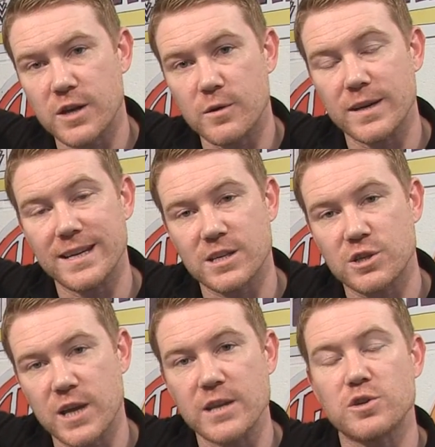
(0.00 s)
So it's
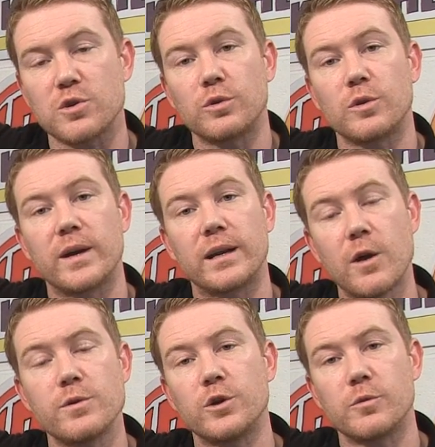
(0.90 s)
essential that when
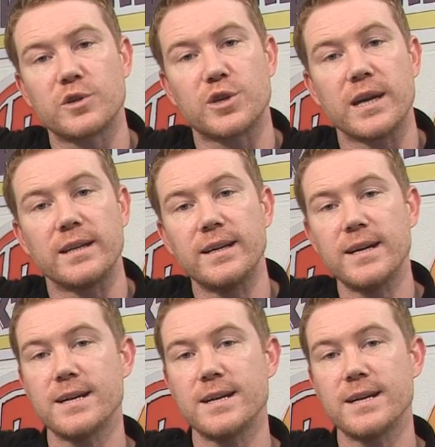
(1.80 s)
loading your machine